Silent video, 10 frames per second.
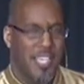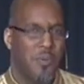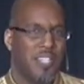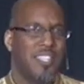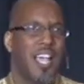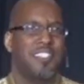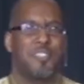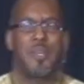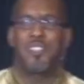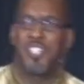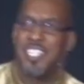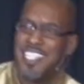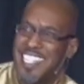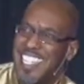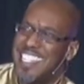I want to talk to you about
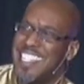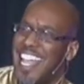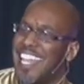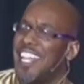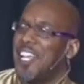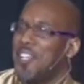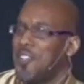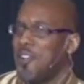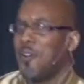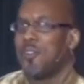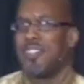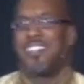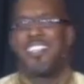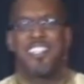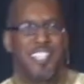Jesus is that you know,
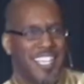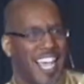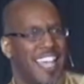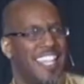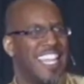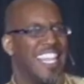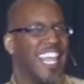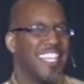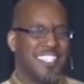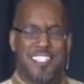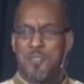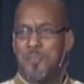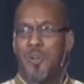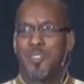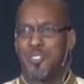he's a guy that likes to be
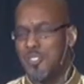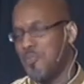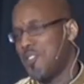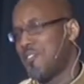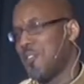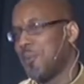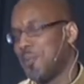personal with you.